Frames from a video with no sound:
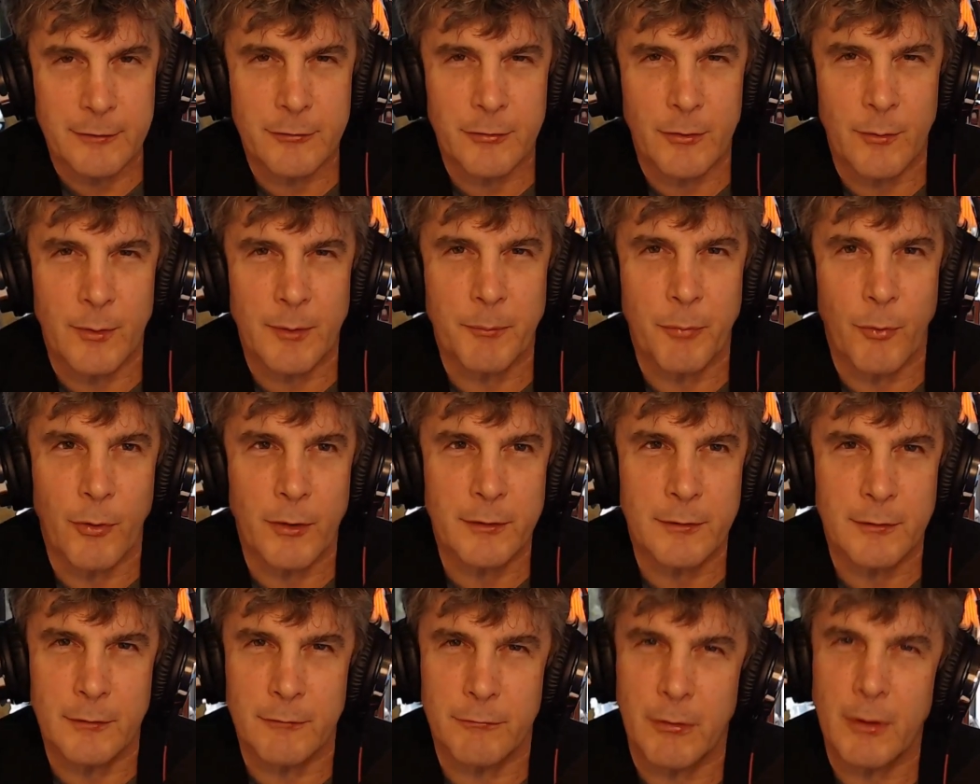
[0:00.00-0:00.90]
it's so
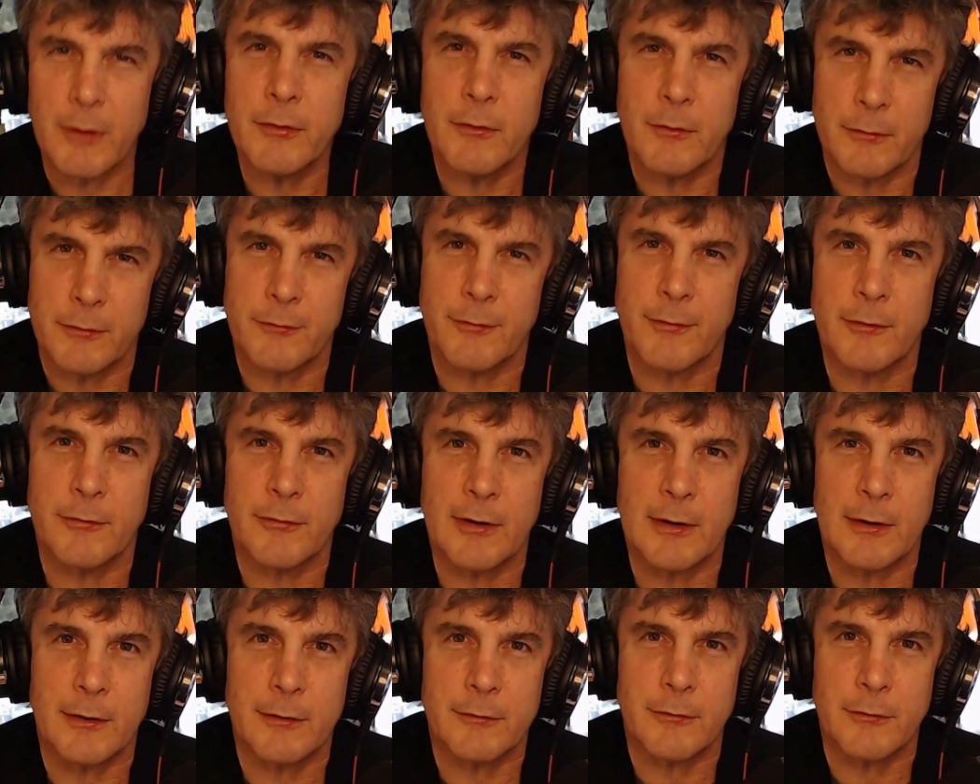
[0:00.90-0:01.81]
important to run those
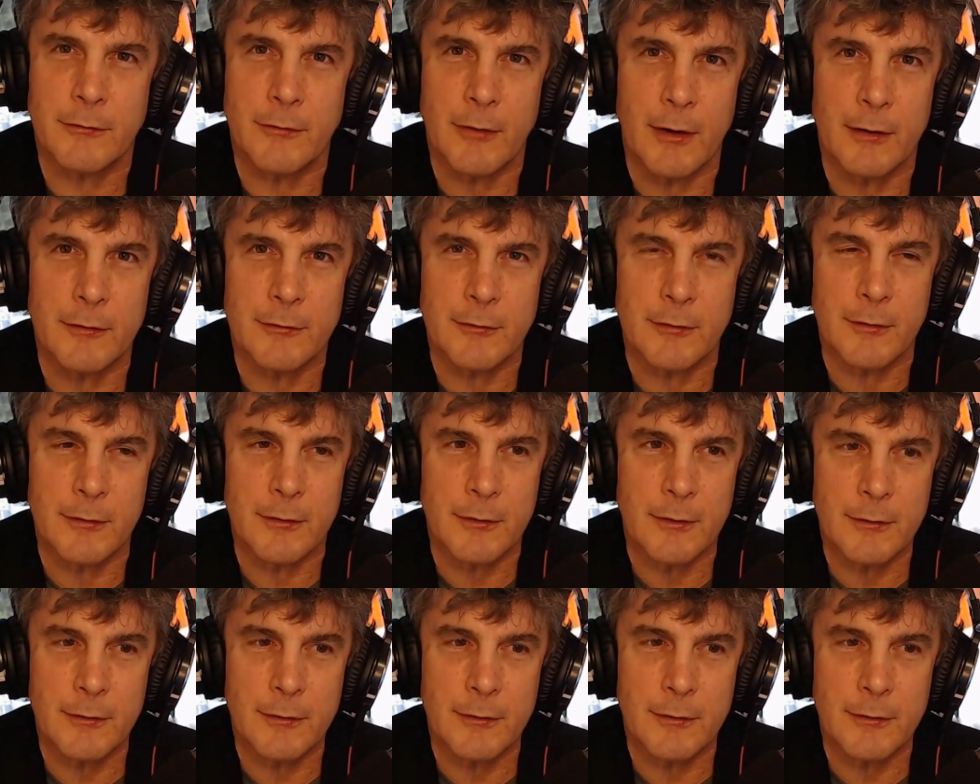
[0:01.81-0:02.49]
phishing exercises